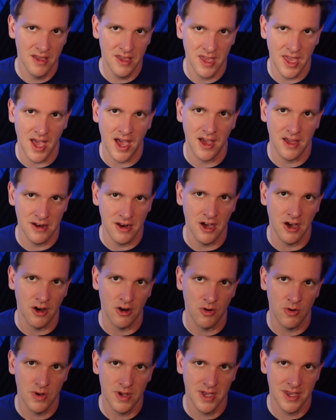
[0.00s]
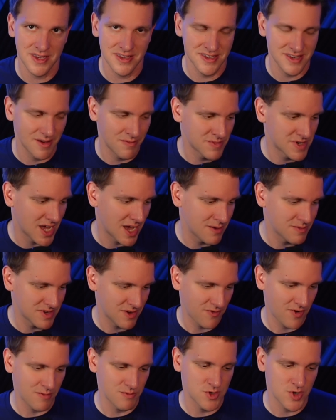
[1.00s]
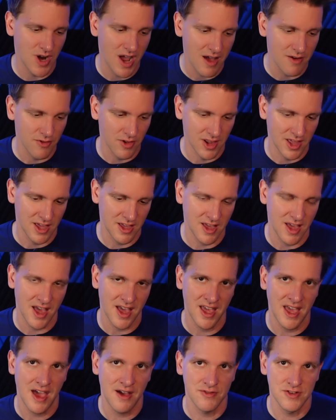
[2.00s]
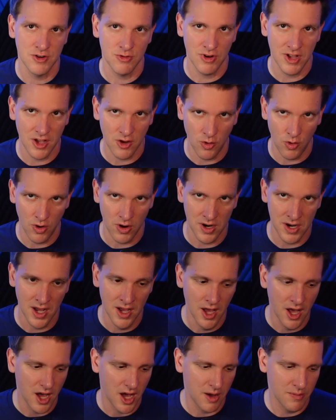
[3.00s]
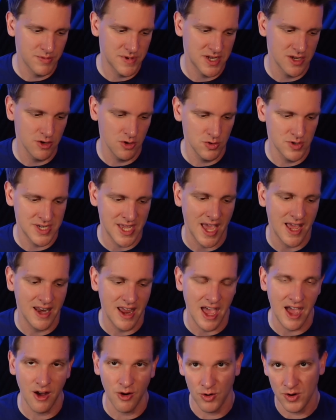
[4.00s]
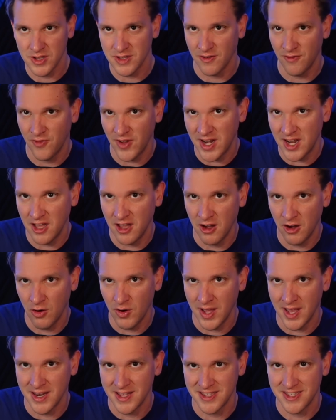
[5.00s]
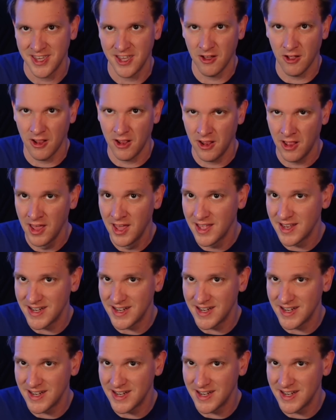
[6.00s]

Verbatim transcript: Yeah, I know, because sometimes if I'm traveling, I have to record up to ten hours of video in a single